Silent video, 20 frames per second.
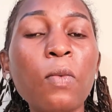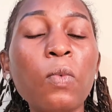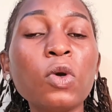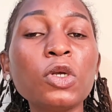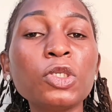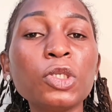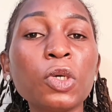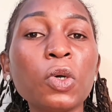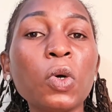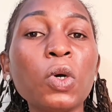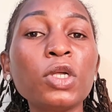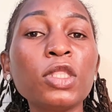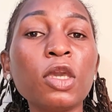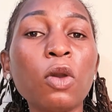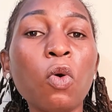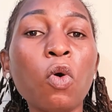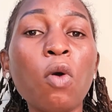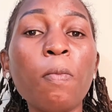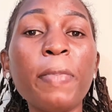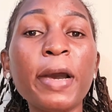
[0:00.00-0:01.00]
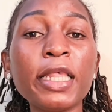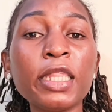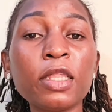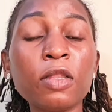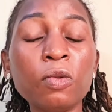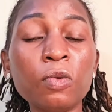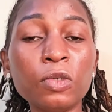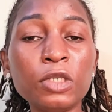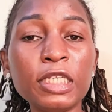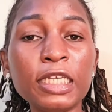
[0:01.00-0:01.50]
what you call the
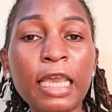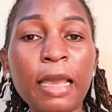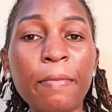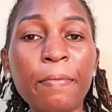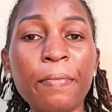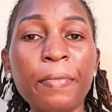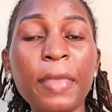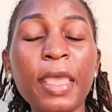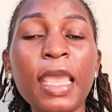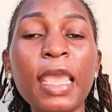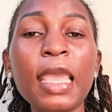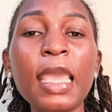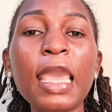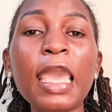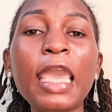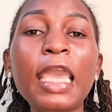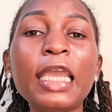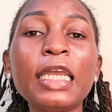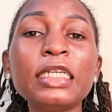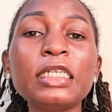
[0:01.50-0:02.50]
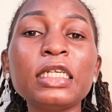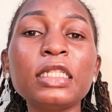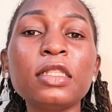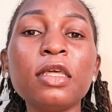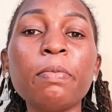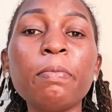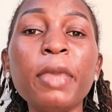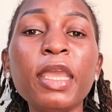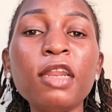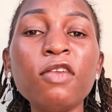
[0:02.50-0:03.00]
corpus luteum. And
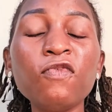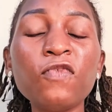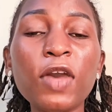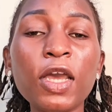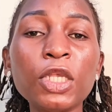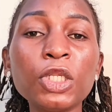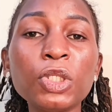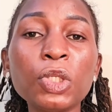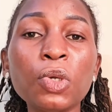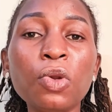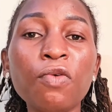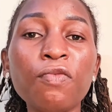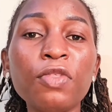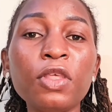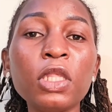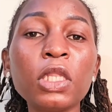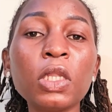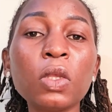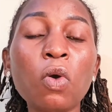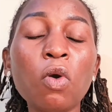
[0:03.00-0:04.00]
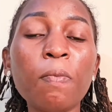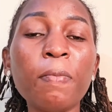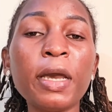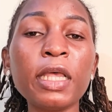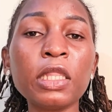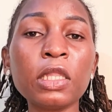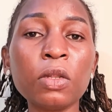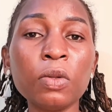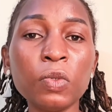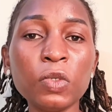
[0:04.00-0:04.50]
the main function of this
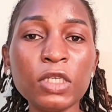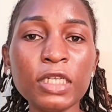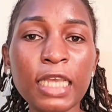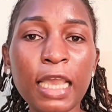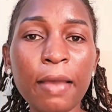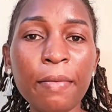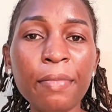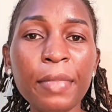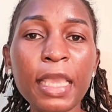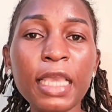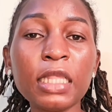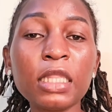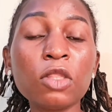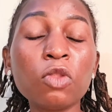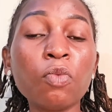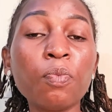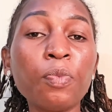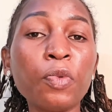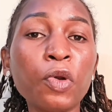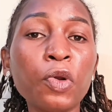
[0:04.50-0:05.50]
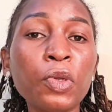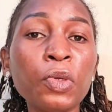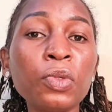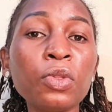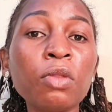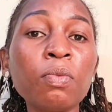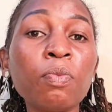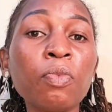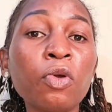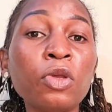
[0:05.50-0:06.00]
corpus luteum is to
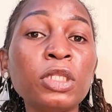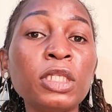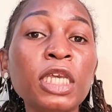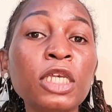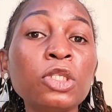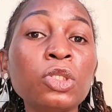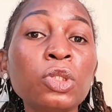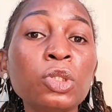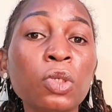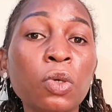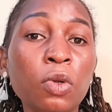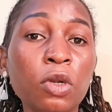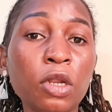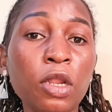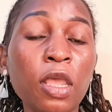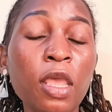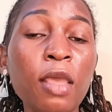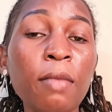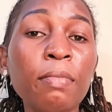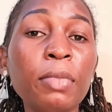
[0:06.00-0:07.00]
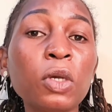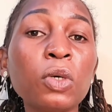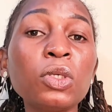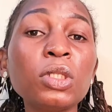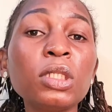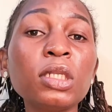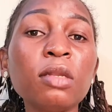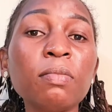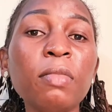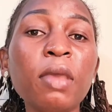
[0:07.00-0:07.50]
produce progesterone,
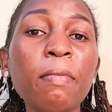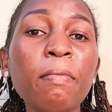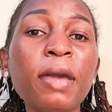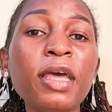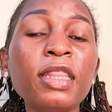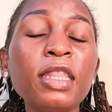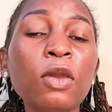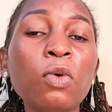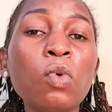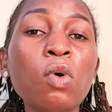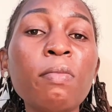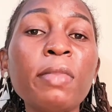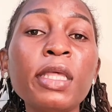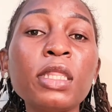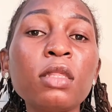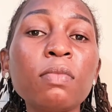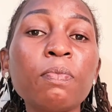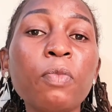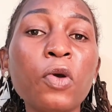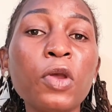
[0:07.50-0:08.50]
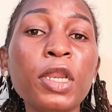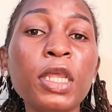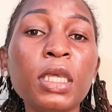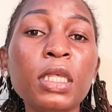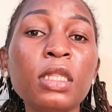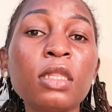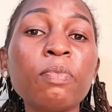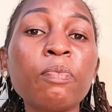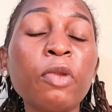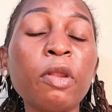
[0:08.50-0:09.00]
because remember, the woman's
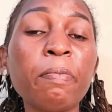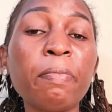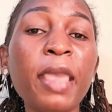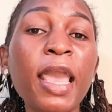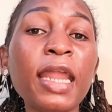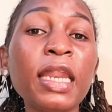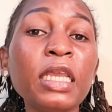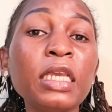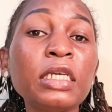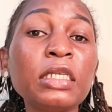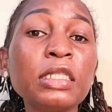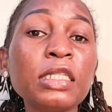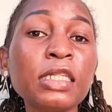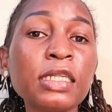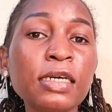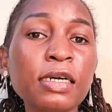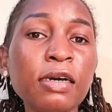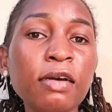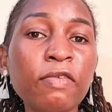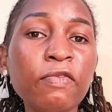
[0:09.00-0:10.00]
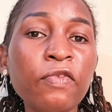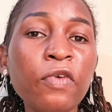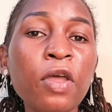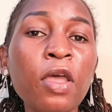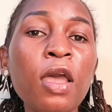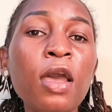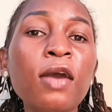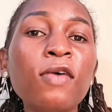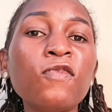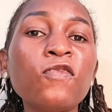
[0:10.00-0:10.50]
body is preparing itself
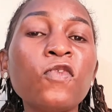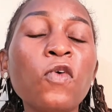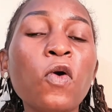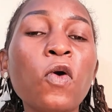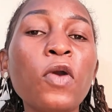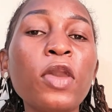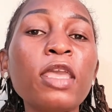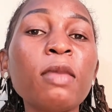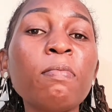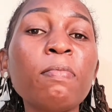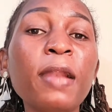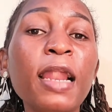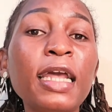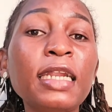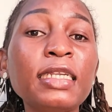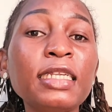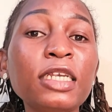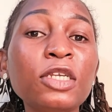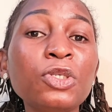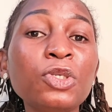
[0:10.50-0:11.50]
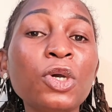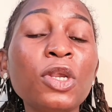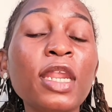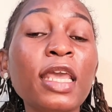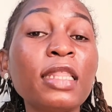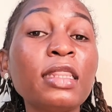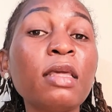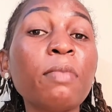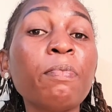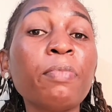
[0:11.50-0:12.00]
for
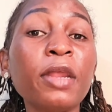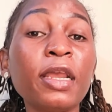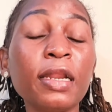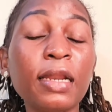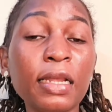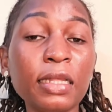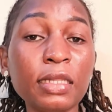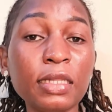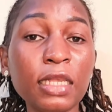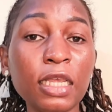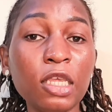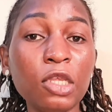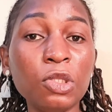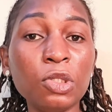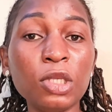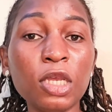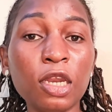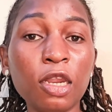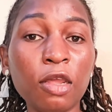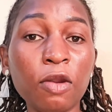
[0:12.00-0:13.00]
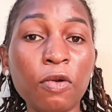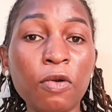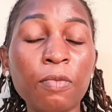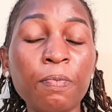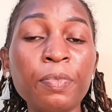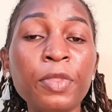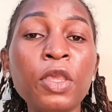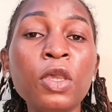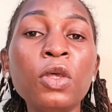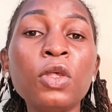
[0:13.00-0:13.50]
implantation and the pregnancy in
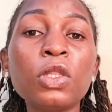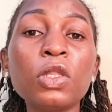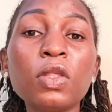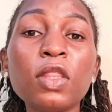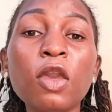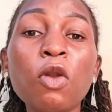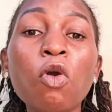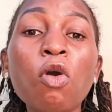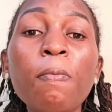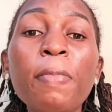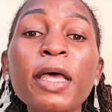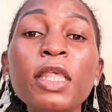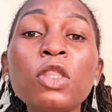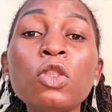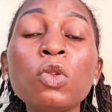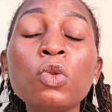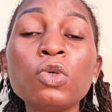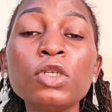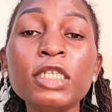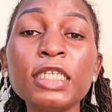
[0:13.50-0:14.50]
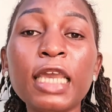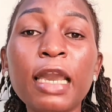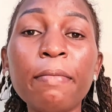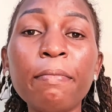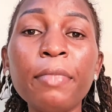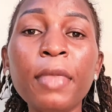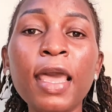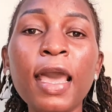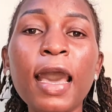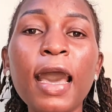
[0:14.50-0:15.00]
general. So the corpus
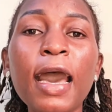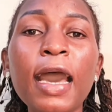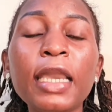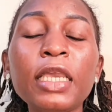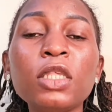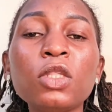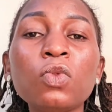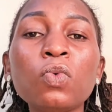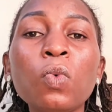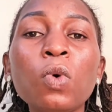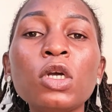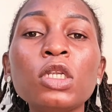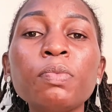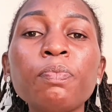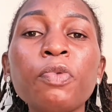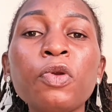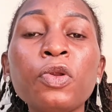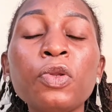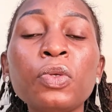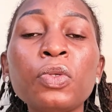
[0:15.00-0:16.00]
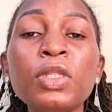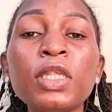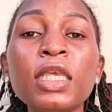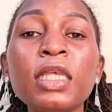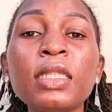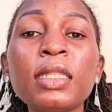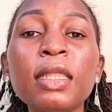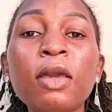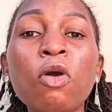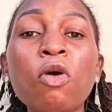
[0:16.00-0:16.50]
luteum is what
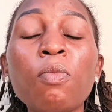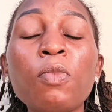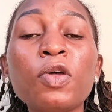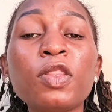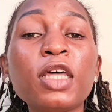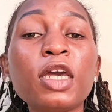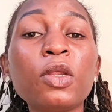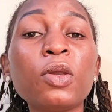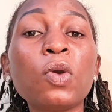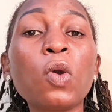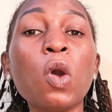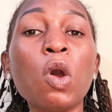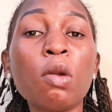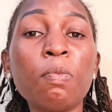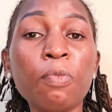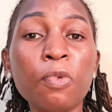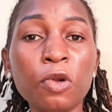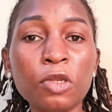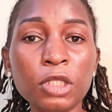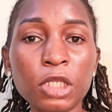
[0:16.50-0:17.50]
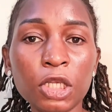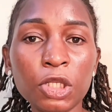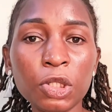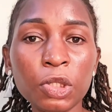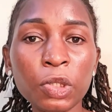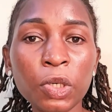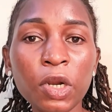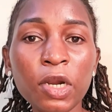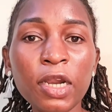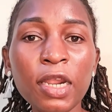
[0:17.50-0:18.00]
produces the hormone that we call
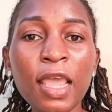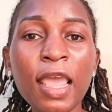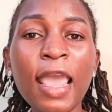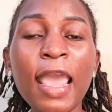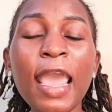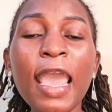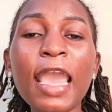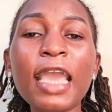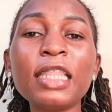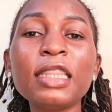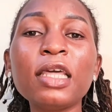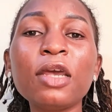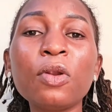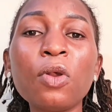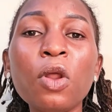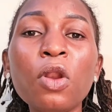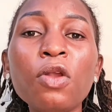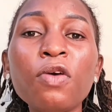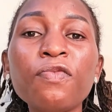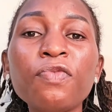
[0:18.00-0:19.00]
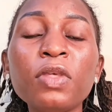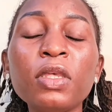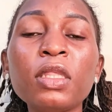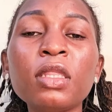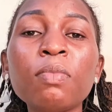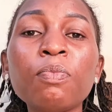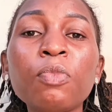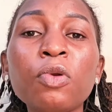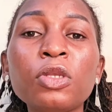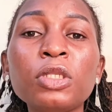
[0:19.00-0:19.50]
progesterone, and the role of
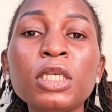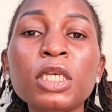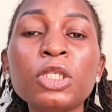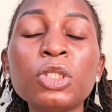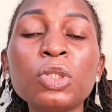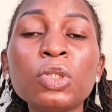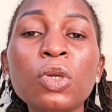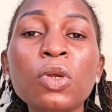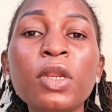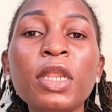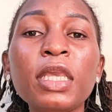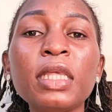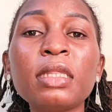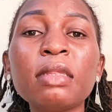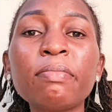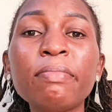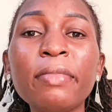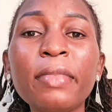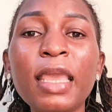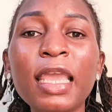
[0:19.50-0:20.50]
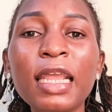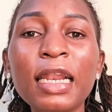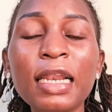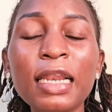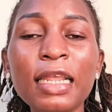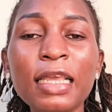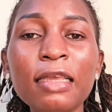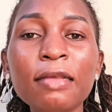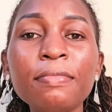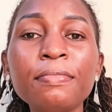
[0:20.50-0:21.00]
this progesterone is
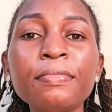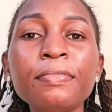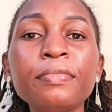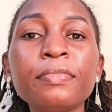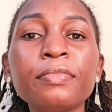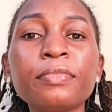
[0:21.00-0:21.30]
mainly